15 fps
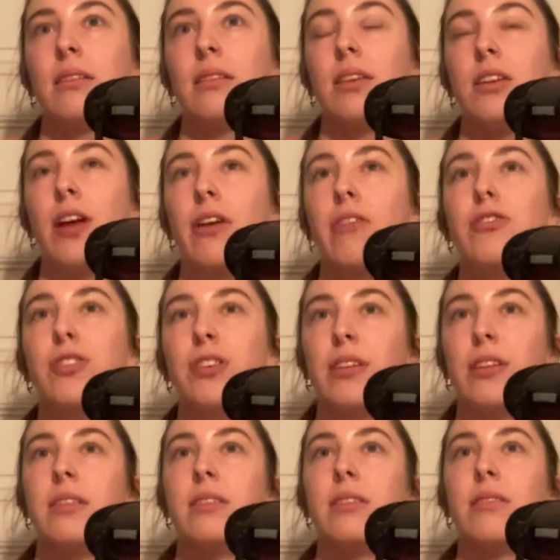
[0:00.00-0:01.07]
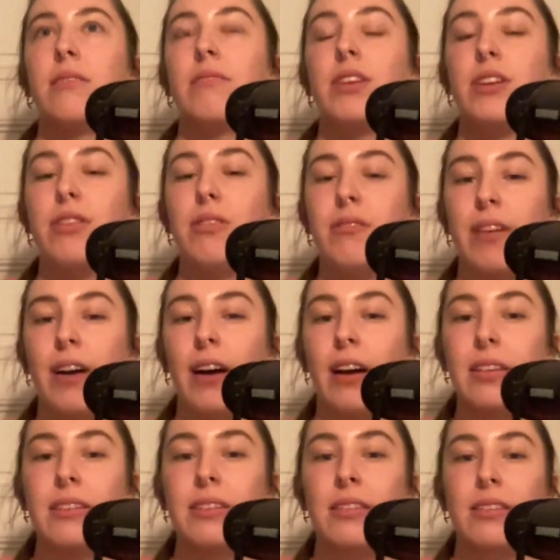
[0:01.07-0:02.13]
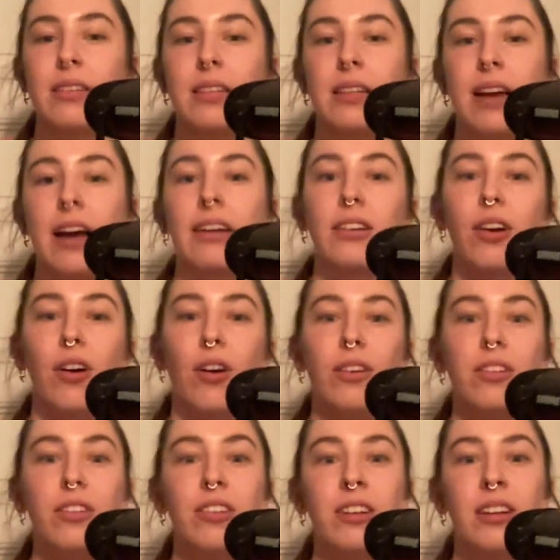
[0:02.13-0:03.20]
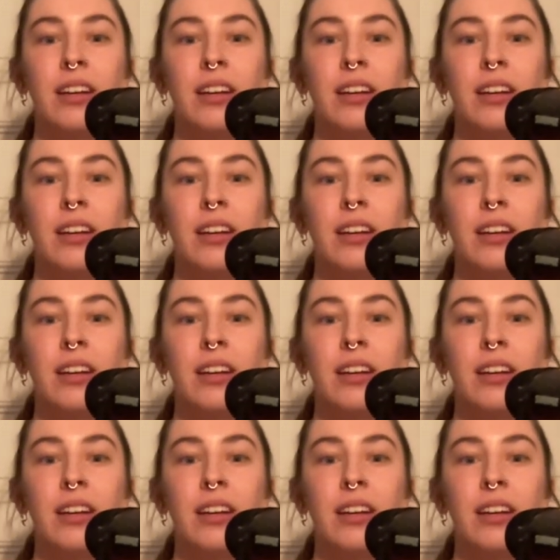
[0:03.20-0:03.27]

notions of the universe and God,